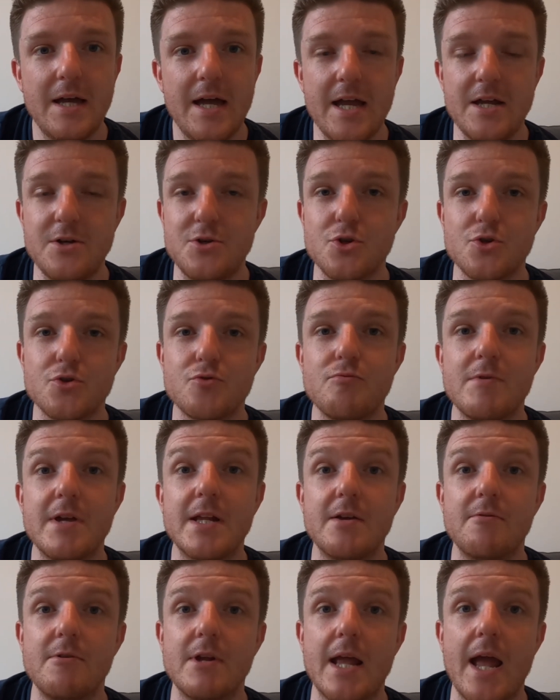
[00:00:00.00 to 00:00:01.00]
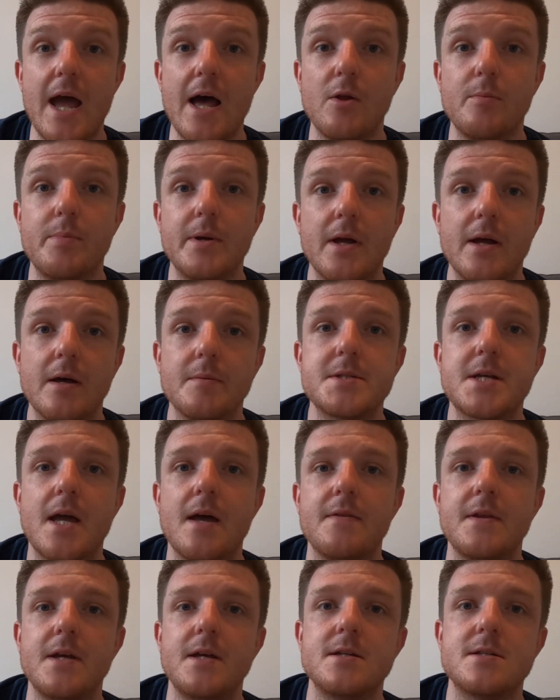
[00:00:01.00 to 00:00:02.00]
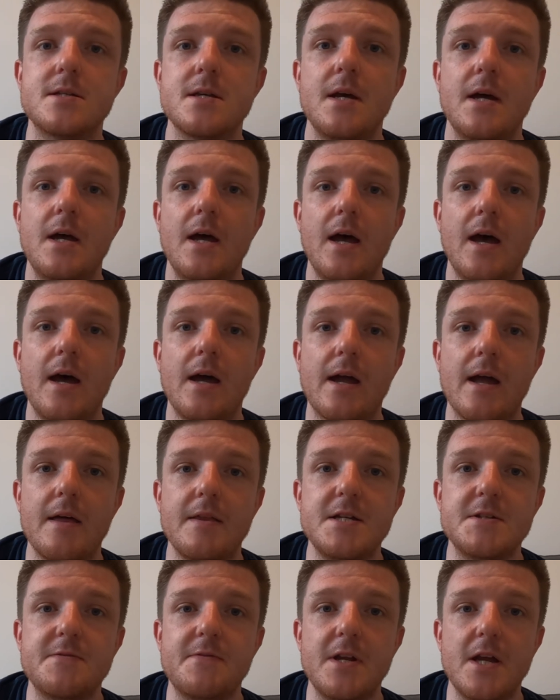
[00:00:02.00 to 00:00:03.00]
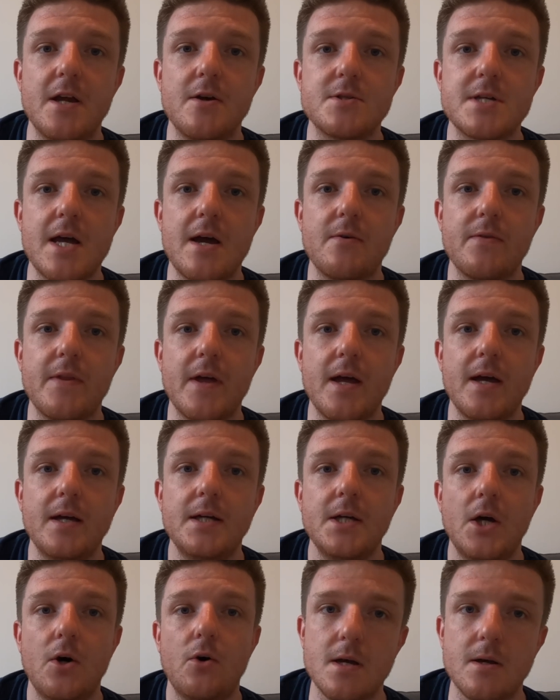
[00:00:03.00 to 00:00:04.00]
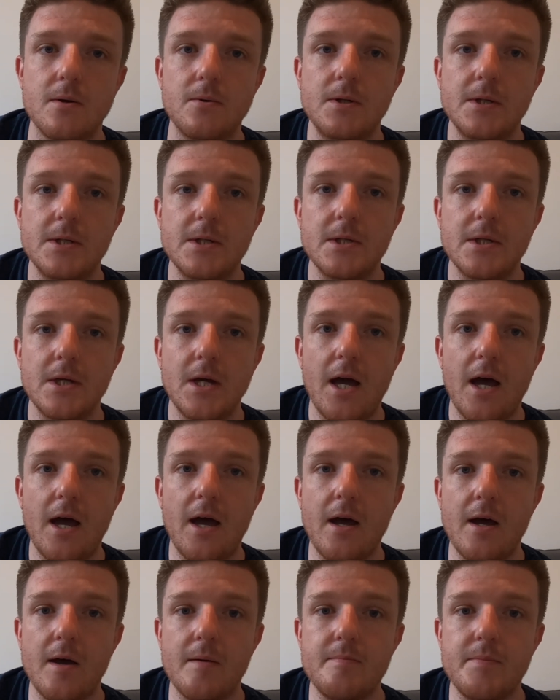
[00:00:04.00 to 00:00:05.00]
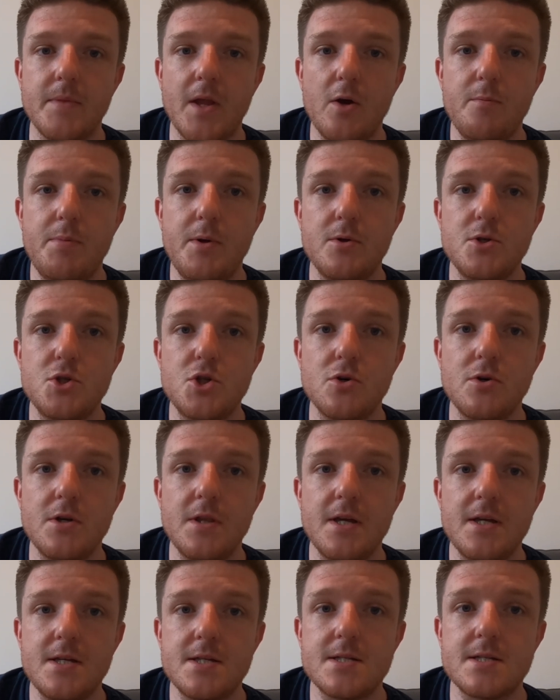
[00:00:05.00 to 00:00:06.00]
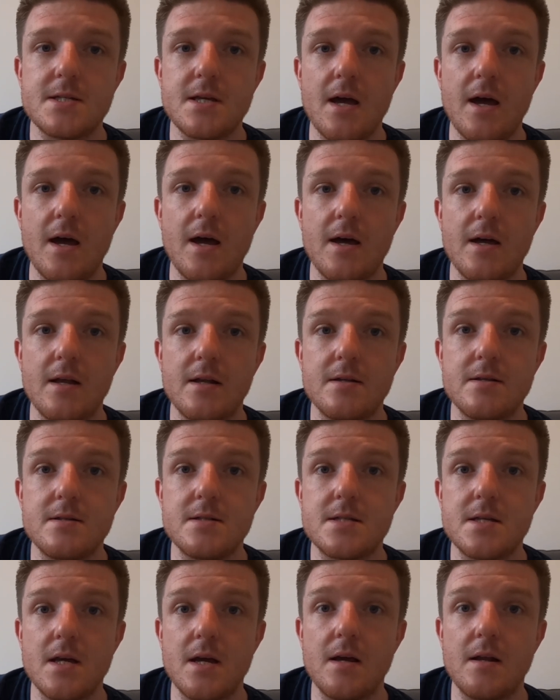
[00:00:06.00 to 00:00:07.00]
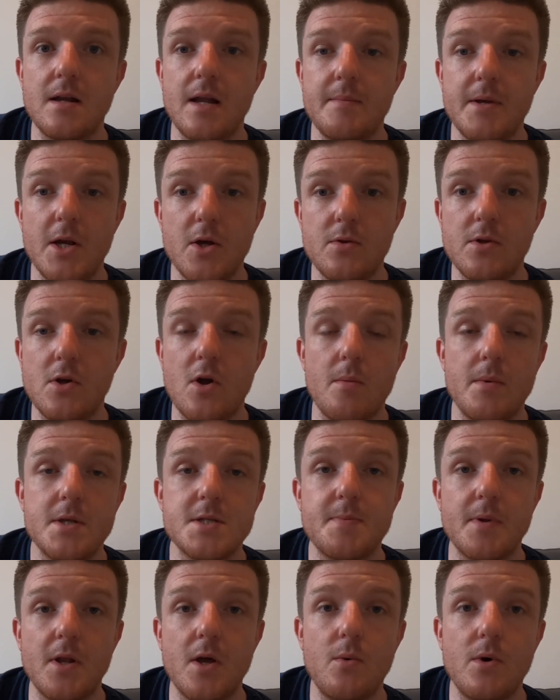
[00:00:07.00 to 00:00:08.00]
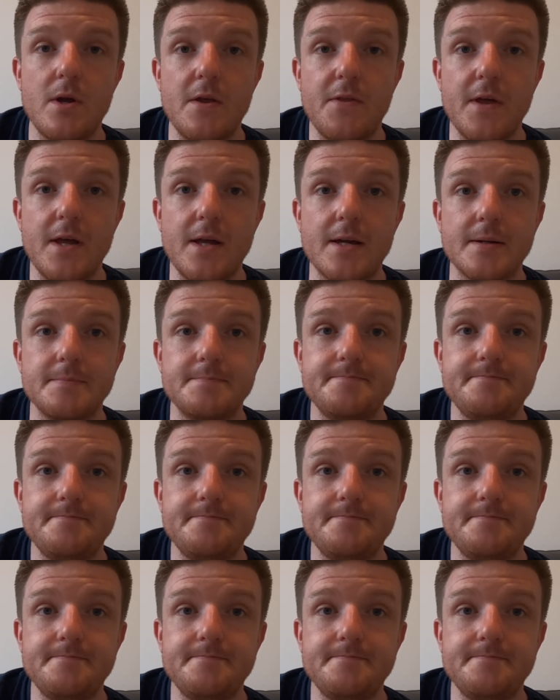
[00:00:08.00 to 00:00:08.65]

it does really, really help, and it helps get these videos out there. So hope you enjoy this, and let me know in the comments below what you think.